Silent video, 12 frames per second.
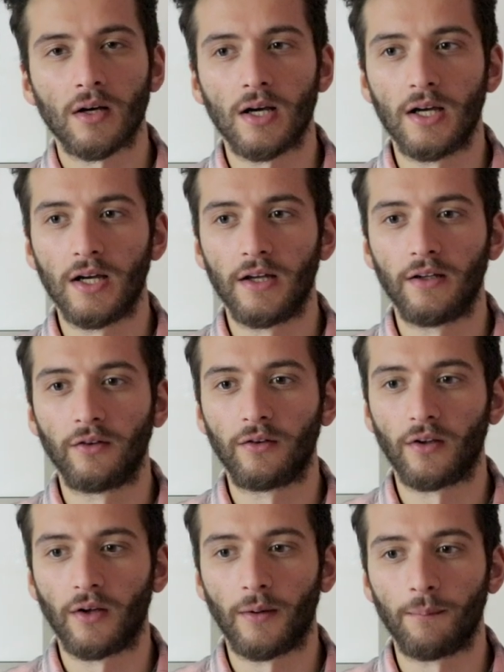And
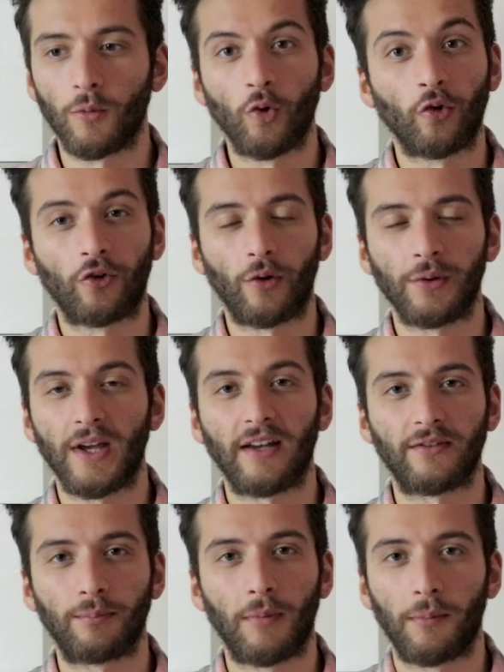um, also,
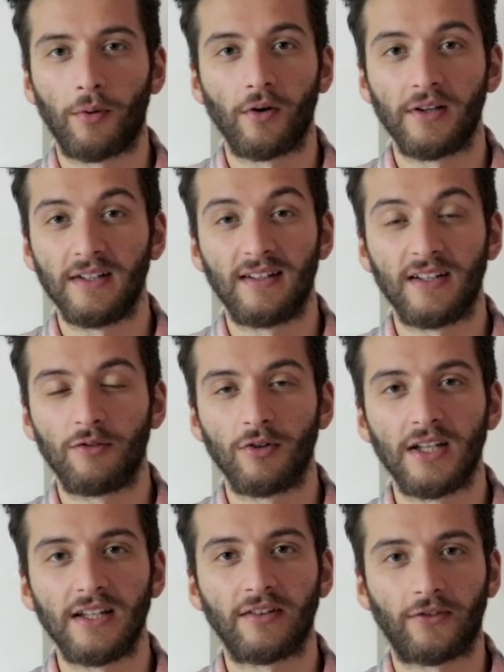yes, my body did
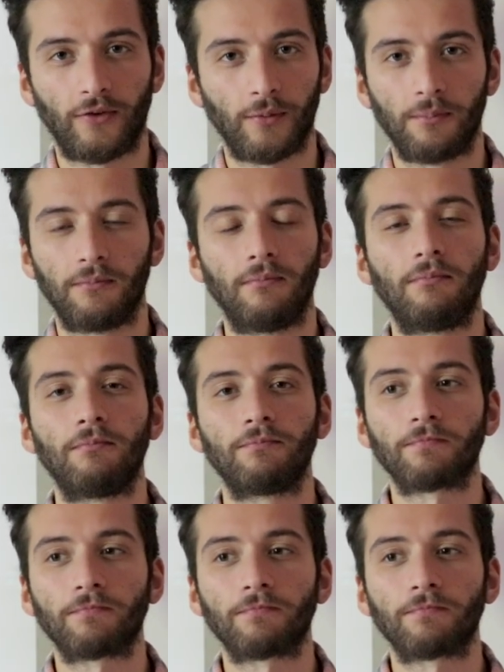release some